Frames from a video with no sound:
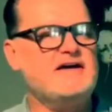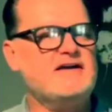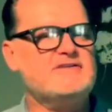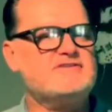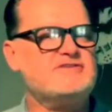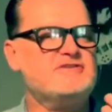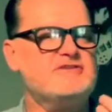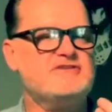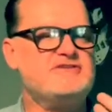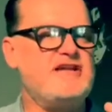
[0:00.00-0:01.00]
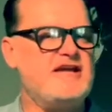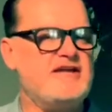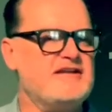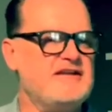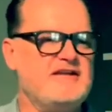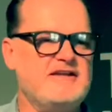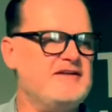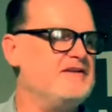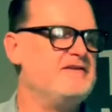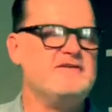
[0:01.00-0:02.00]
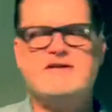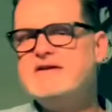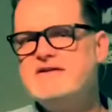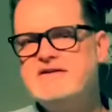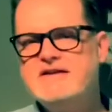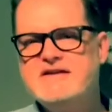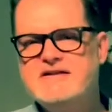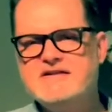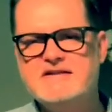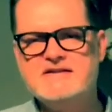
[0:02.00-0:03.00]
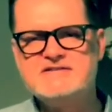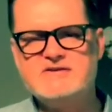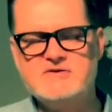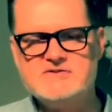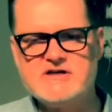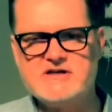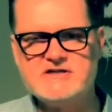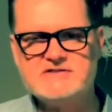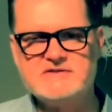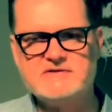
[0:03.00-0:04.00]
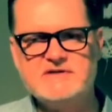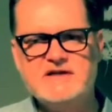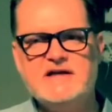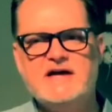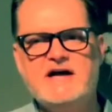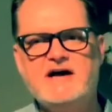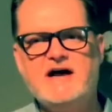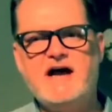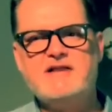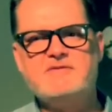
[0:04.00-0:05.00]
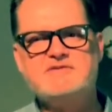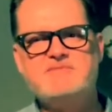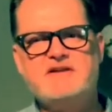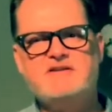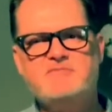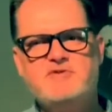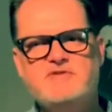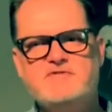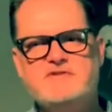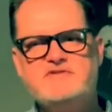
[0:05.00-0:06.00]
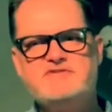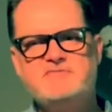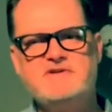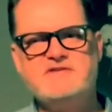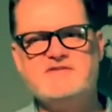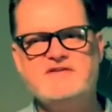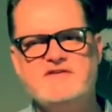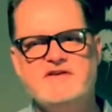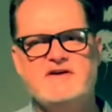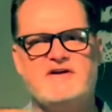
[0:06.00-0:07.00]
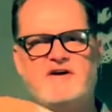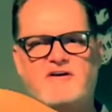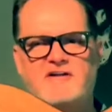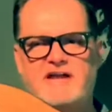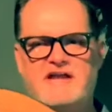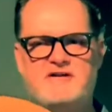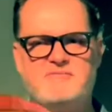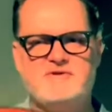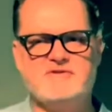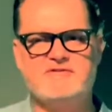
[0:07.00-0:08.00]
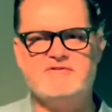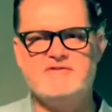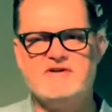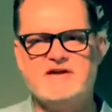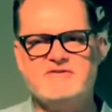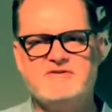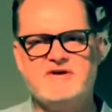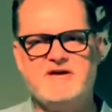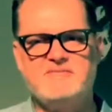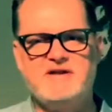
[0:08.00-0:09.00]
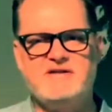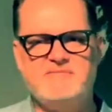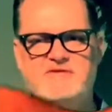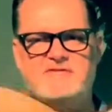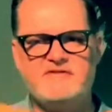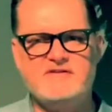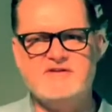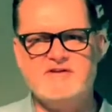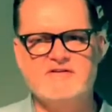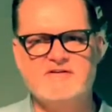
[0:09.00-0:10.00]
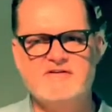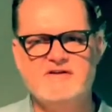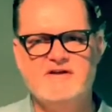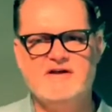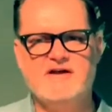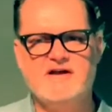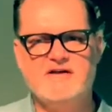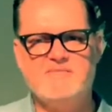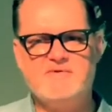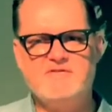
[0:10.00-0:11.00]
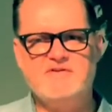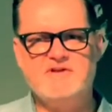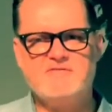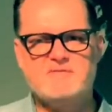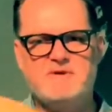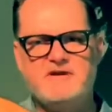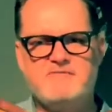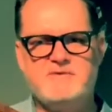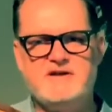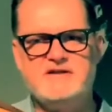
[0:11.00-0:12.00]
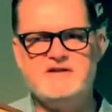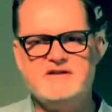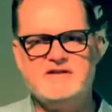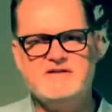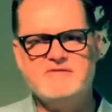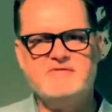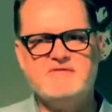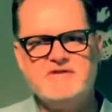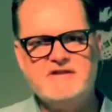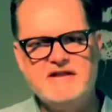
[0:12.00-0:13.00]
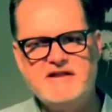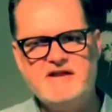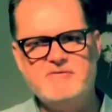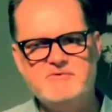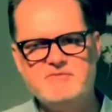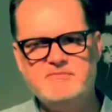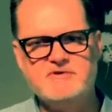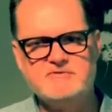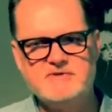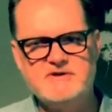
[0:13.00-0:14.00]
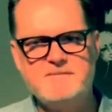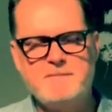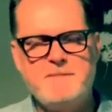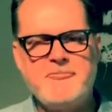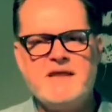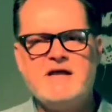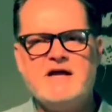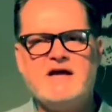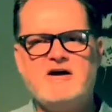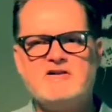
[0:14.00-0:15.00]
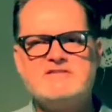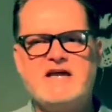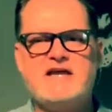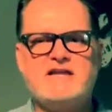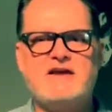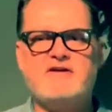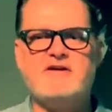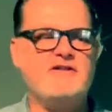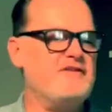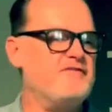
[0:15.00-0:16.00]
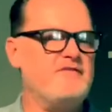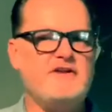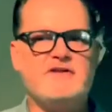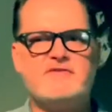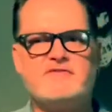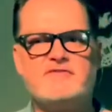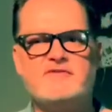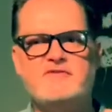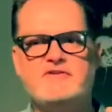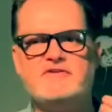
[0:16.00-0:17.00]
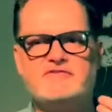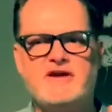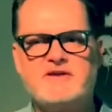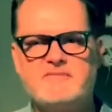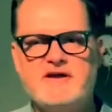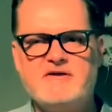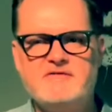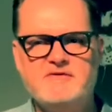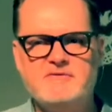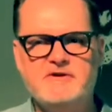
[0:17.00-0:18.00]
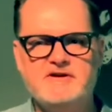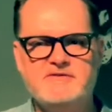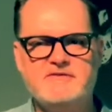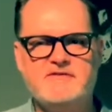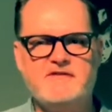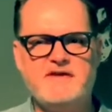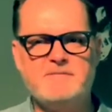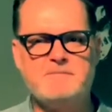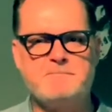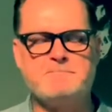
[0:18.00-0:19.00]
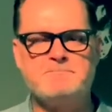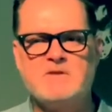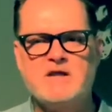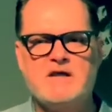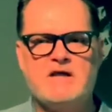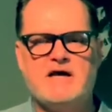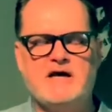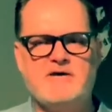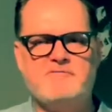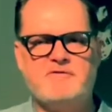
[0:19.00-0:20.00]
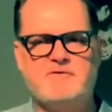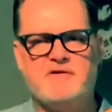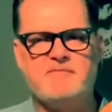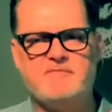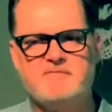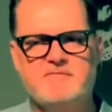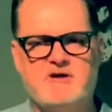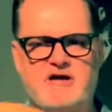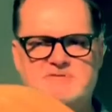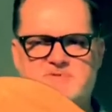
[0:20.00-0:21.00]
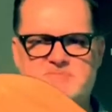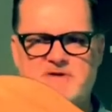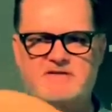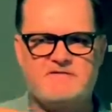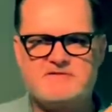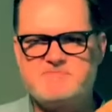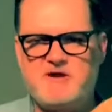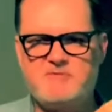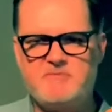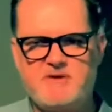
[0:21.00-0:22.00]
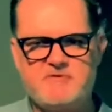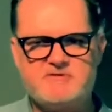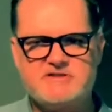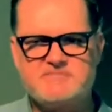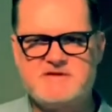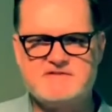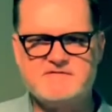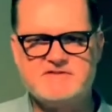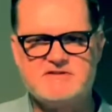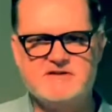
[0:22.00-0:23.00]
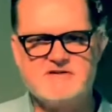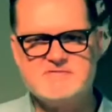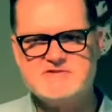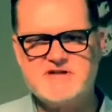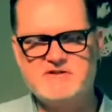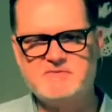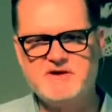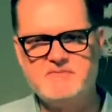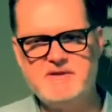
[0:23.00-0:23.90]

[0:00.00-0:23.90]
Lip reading: Serge Tankanen, and the list goes on. So highly respected, beautiful instruments, all hand built. I don't know how many he builds a year, but if you give him enough money, he'll help you build one. I'll tag Garen in this video so you can track him down if you want to do the same. From a cost perspective, this is probably my most expensive guitar. It's not the one I